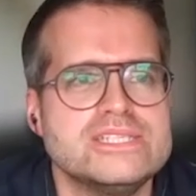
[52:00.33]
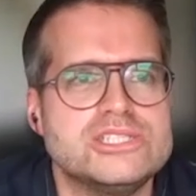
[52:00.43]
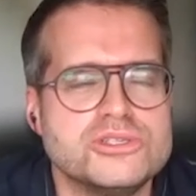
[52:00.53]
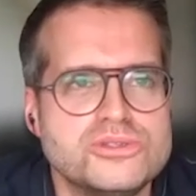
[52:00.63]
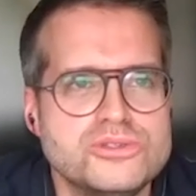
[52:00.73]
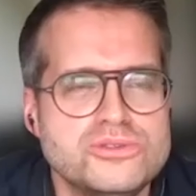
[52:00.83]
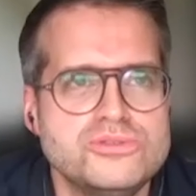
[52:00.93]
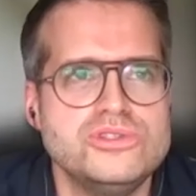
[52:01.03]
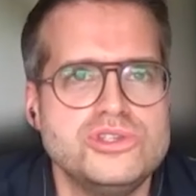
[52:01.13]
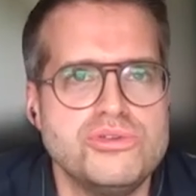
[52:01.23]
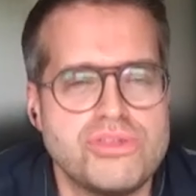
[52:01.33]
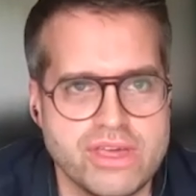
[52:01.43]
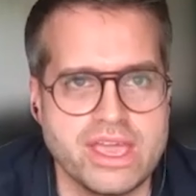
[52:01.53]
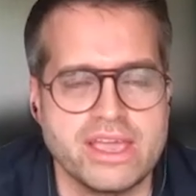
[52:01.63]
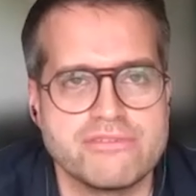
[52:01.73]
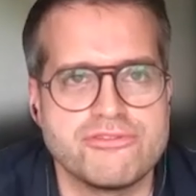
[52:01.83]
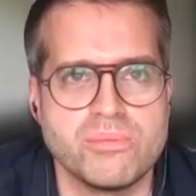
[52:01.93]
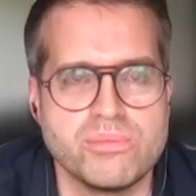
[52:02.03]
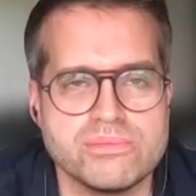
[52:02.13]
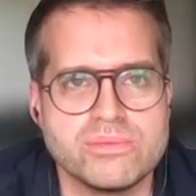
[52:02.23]
do you think,
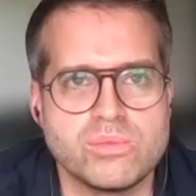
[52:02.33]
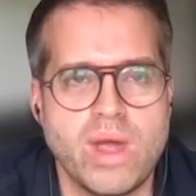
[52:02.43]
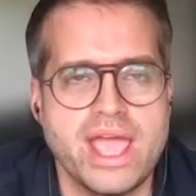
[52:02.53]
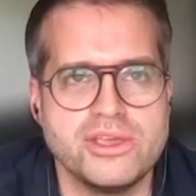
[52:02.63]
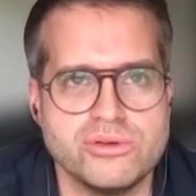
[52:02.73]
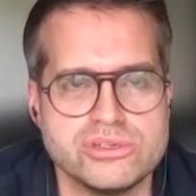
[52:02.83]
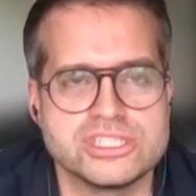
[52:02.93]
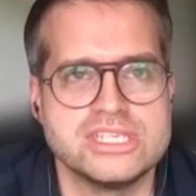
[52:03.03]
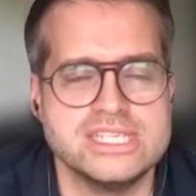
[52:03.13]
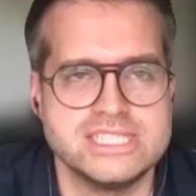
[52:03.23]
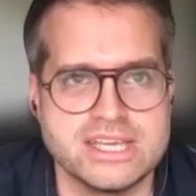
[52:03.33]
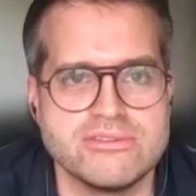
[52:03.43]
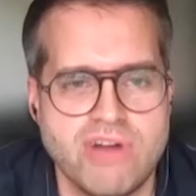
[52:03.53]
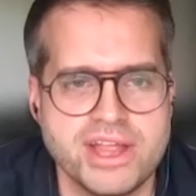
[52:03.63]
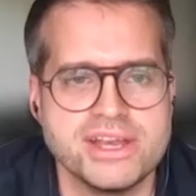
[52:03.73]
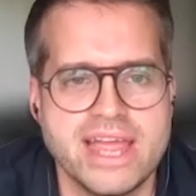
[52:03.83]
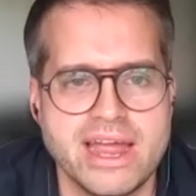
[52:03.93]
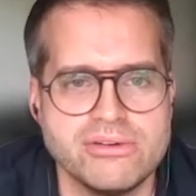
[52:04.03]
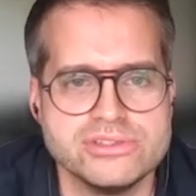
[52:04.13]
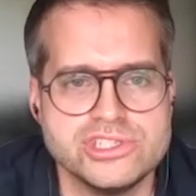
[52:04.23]
from where you're sitting right now,